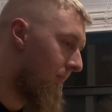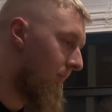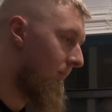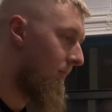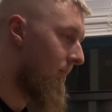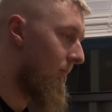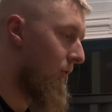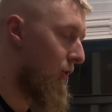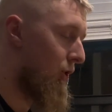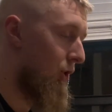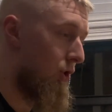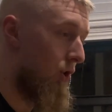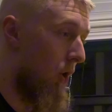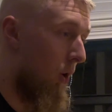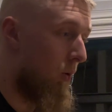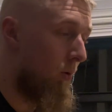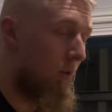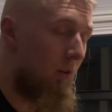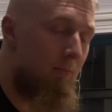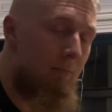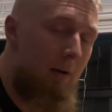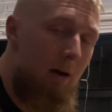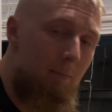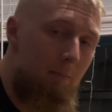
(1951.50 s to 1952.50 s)
just only
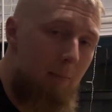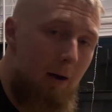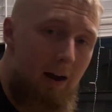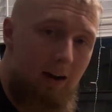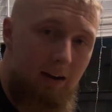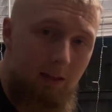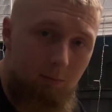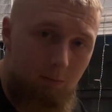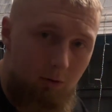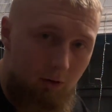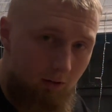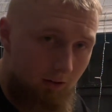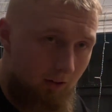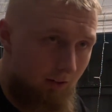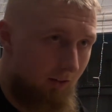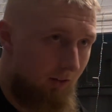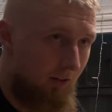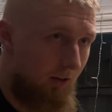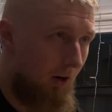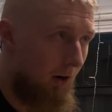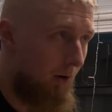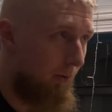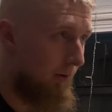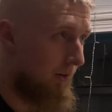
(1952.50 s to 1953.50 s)
about bodybuilding,
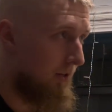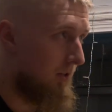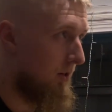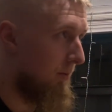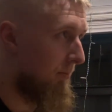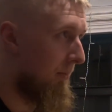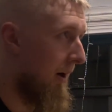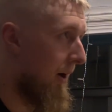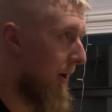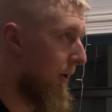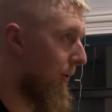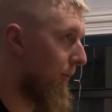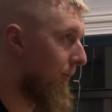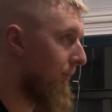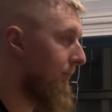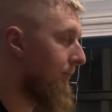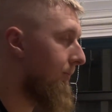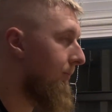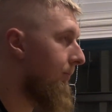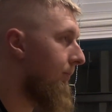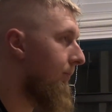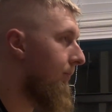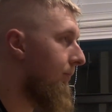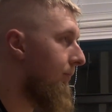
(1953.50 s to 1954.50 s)
you know, it's about
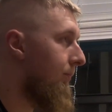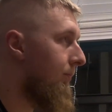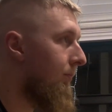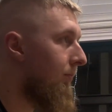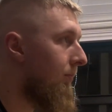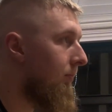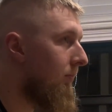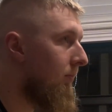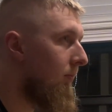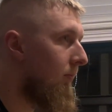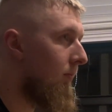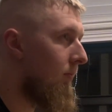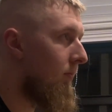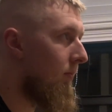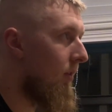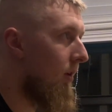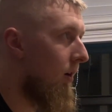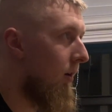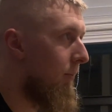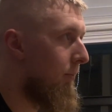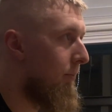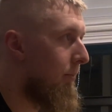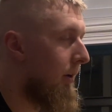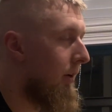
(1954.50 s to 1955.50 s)

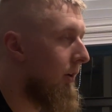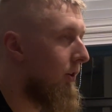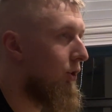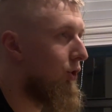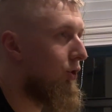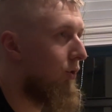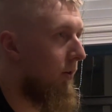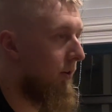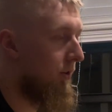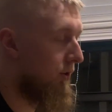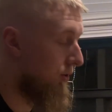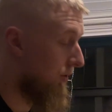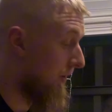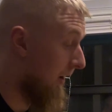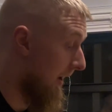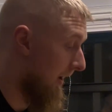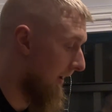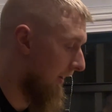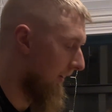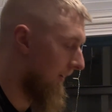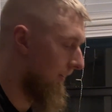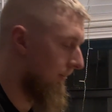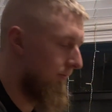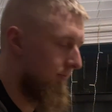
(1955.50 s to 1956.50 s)
being as strong as you
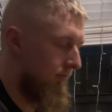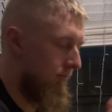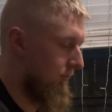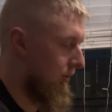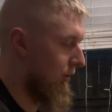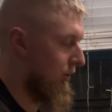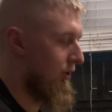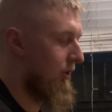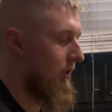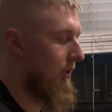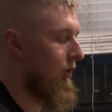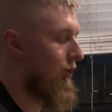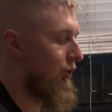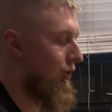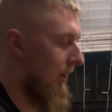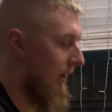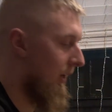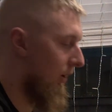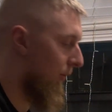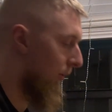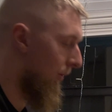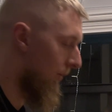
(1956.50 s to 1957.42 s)
can just in general.